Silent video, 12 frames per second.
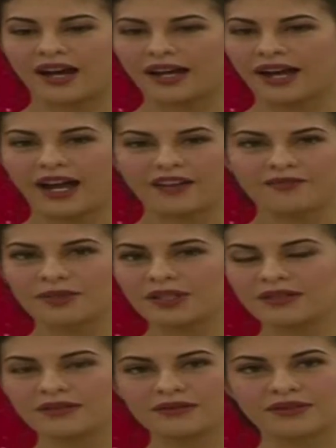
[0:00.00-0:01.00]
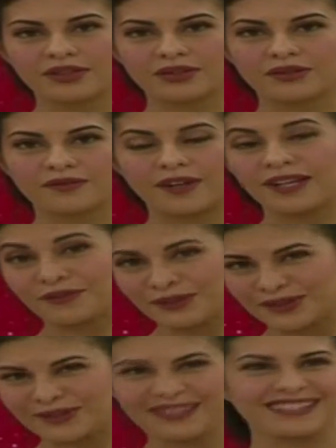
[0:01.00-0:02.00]
I have been, you know, faithful
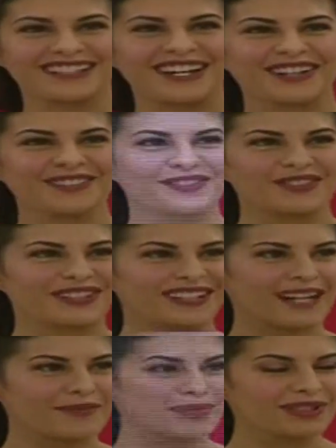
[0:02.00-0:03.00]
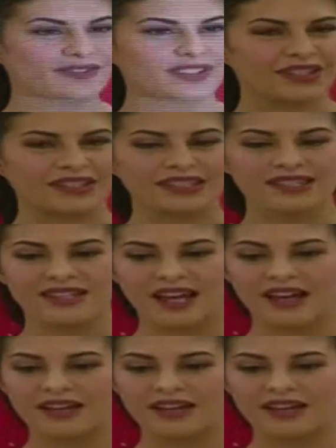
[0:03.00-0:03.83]
to it now for a couple of years.